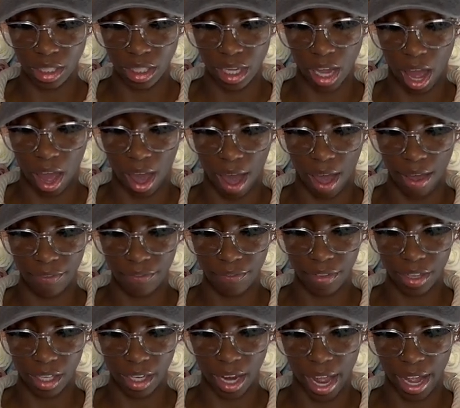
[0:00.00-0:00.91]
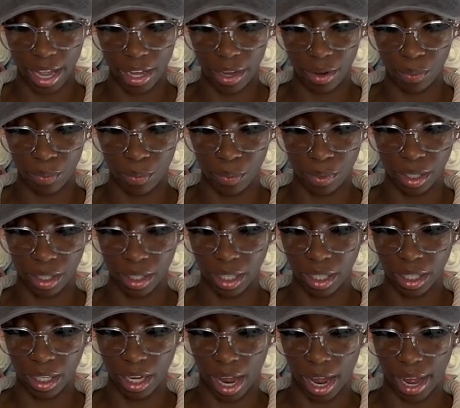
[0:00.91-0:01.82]
y'all, I feel like it
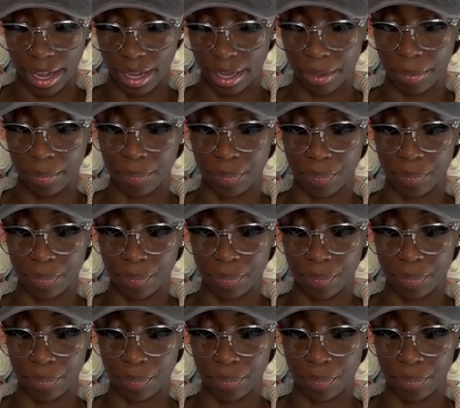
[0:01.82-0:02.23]
really like